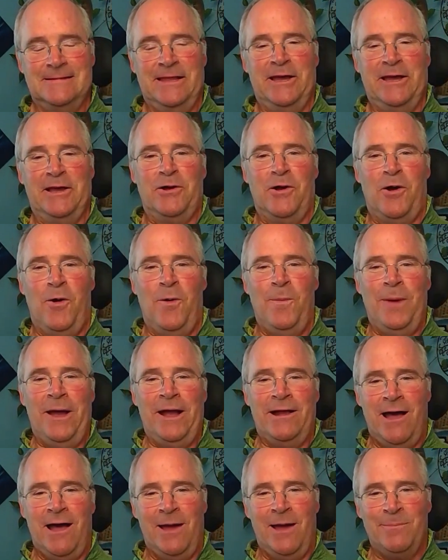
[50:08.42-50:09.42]
Like, oh my
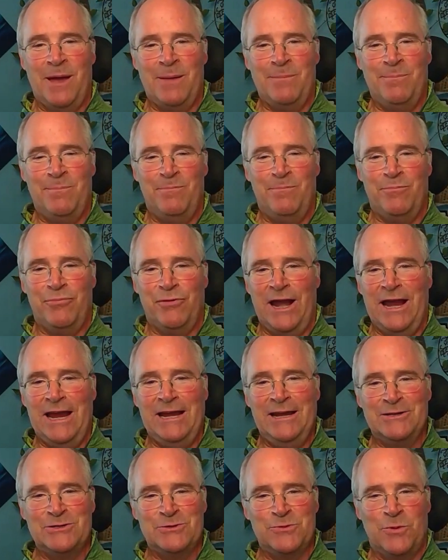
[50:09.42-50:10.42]
God, my
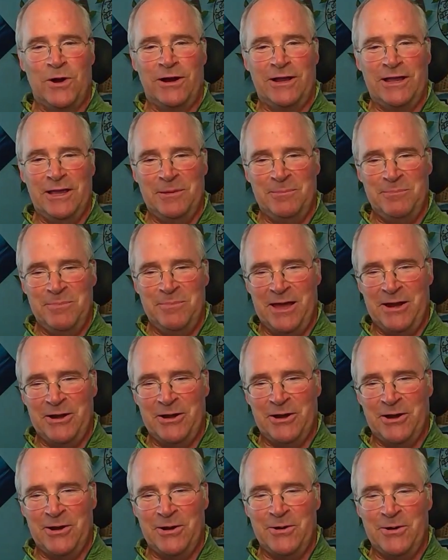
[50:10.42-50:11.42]
brain is working
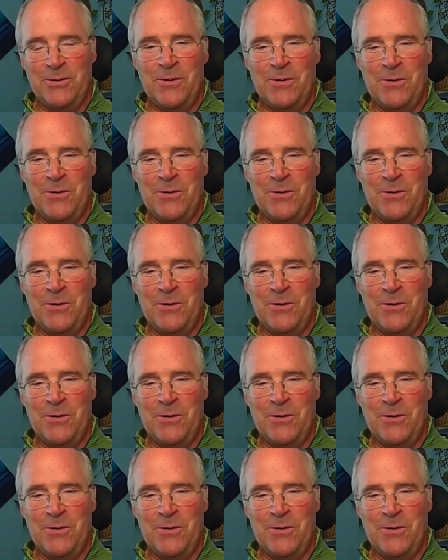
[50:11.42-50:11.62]
better,